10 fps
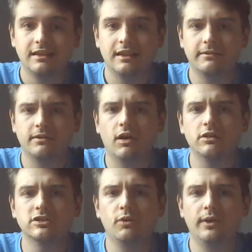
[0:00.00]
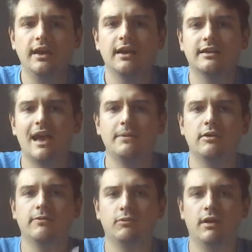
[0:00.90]
And also, we got a
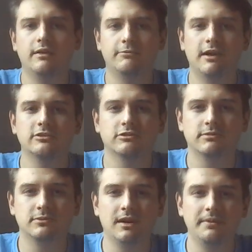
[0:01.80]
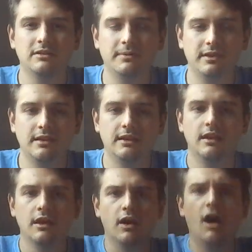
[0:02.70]
cameo from one of the wrestlers from WWE,
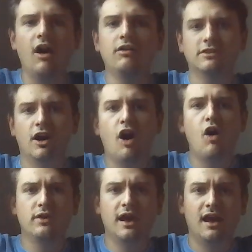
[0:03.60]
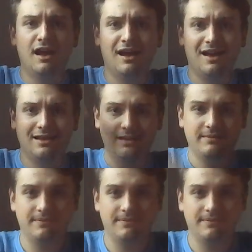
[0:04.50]
Hulk Hogan.